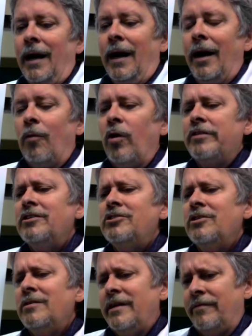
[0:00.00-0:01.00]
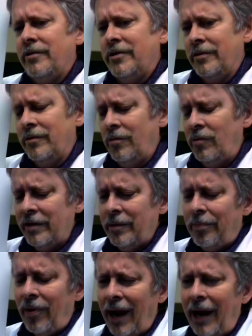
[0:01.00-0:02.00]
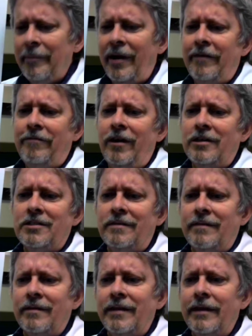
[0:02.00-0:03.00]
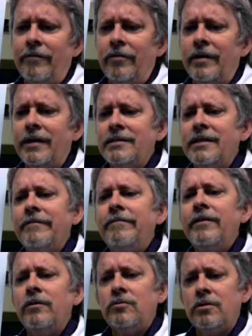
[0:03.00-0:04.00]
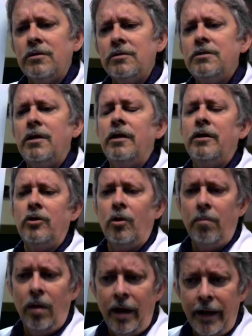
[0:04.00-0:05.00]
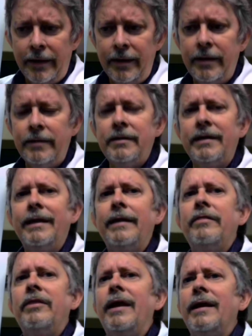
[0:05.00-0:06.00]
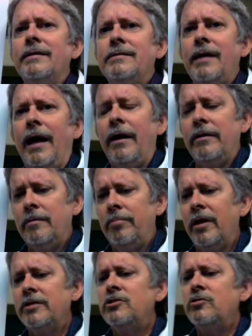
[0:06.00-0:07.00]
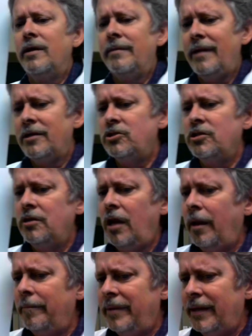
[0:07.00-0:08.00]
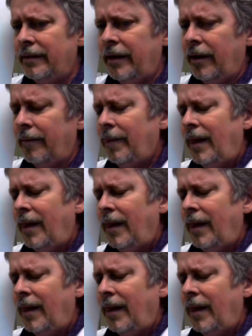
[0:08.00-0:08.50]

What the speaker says: What does your liver do? Well, the primary function of the liver is it filters your blood to get things out of the bloodstream that should not be there.